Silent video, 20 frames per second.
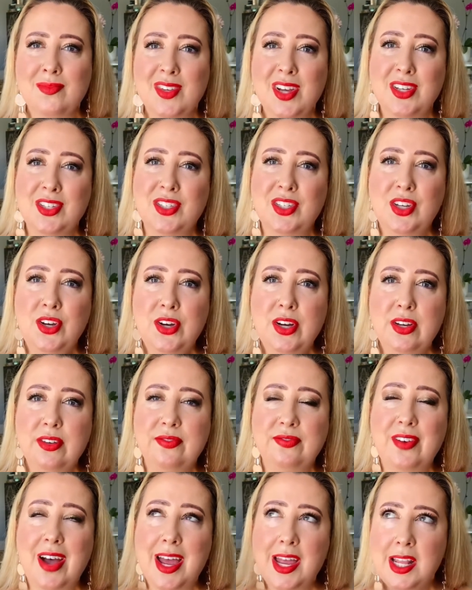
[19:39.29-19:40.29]
So
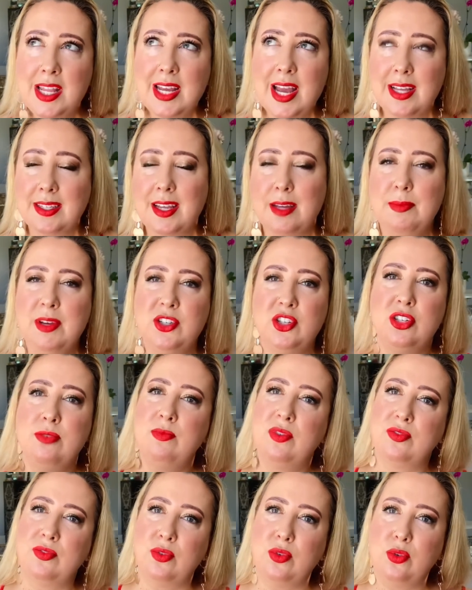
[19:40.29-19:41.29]
finally, as I mentioned
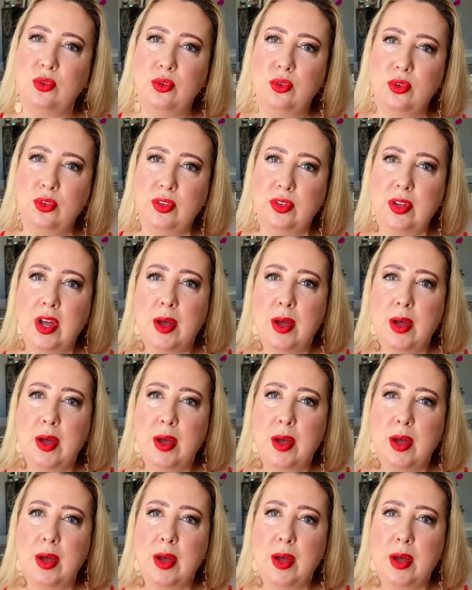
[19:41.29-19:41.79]
before,